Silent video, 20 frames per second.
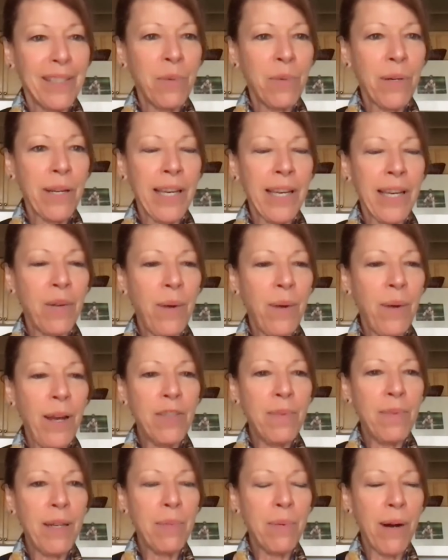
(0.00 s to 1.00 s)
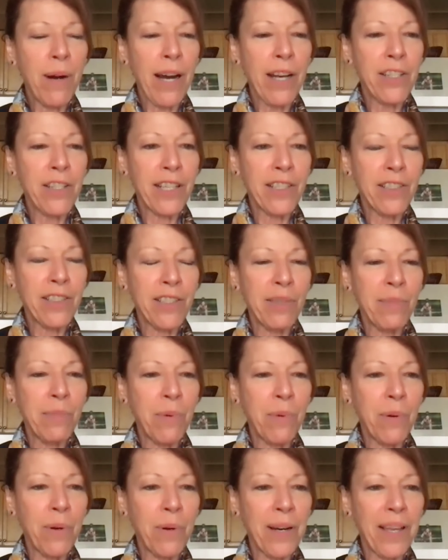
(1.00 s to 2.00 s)
I was working on way too many projects this
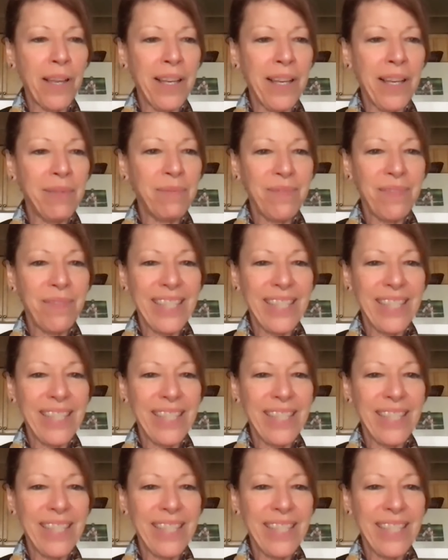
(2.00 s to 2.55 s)
morning.